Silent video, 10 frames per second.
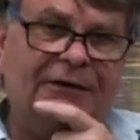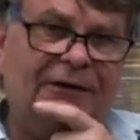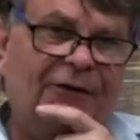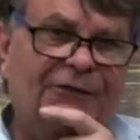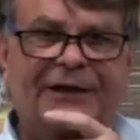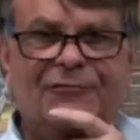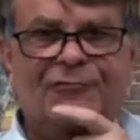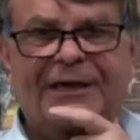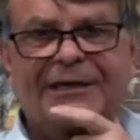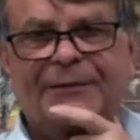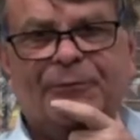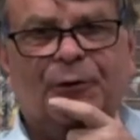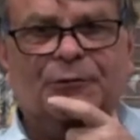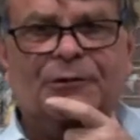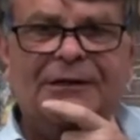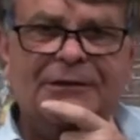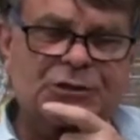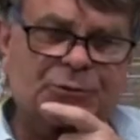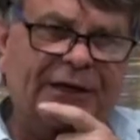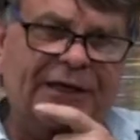on that wrecking ball
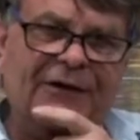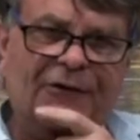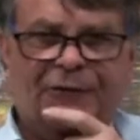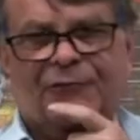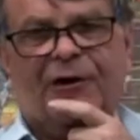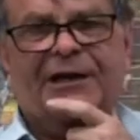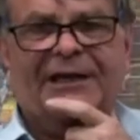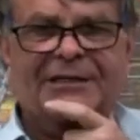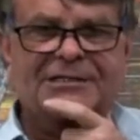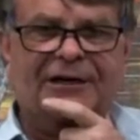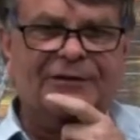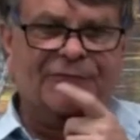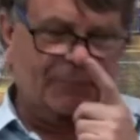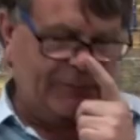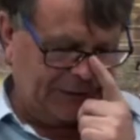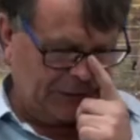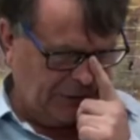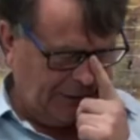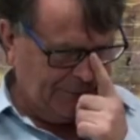swinging on the right-hand side of the picture.